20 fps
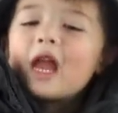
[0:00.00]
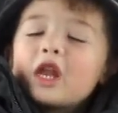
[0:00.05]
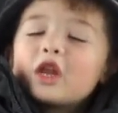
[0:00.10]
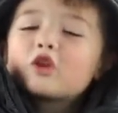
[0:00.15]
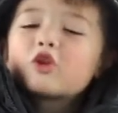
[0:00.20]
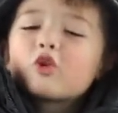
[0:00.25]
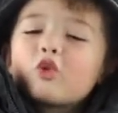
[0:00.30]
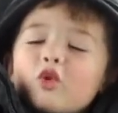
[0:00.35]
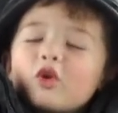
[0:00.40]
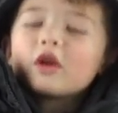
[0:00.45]

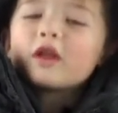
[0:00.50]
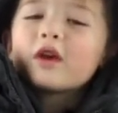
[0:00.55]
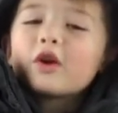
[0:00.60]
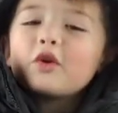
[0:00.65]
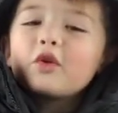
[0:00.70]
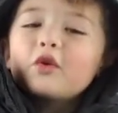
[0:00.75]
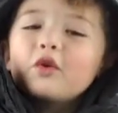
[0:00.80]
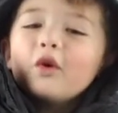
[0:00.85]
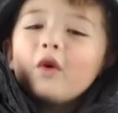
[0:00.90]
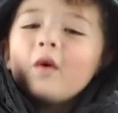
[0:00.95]
It's really
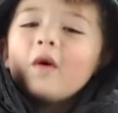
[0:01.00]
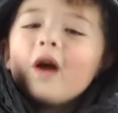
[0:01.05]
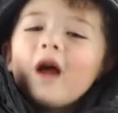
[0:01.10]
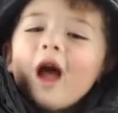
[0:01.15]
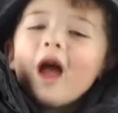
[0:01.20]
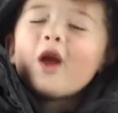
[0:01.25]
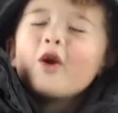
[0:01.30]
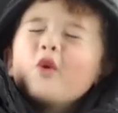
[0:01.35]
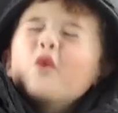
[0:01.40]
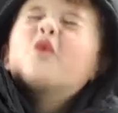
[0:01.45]
cool.
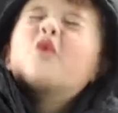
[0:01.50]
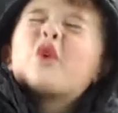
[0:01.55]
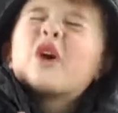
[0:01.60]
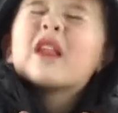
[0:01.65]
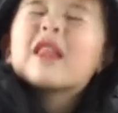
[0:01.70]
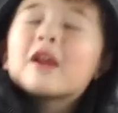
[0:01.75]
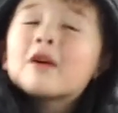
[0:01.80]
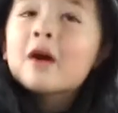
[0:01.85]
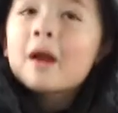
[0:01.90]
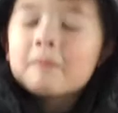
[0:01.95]
I
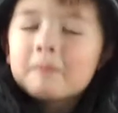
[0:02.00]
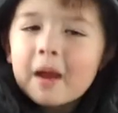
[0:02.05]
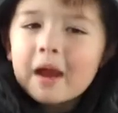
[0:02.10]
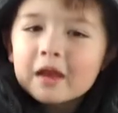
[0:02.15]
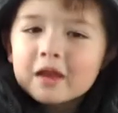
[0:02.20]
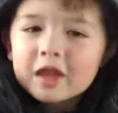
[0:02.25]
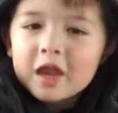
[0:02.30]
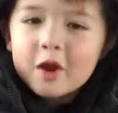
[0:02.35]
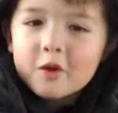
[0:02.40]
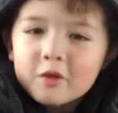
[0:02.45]
really want to buy
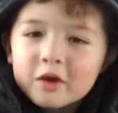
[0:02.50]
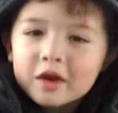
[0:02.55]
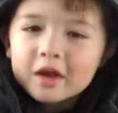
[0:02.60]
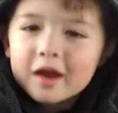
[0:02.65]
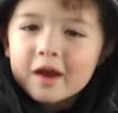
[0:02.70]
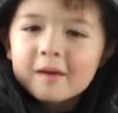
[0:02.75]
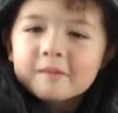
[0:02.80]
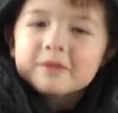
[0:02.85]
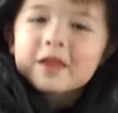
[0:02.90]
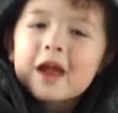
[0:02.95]
it when it
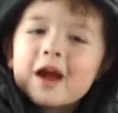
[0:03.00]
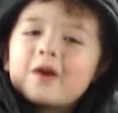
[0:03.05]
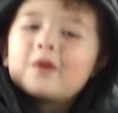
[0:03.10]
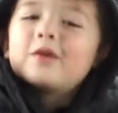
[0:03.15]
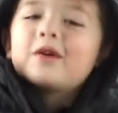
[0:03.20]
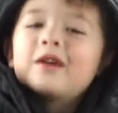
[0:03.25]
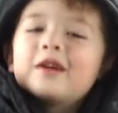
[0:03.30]
comes out.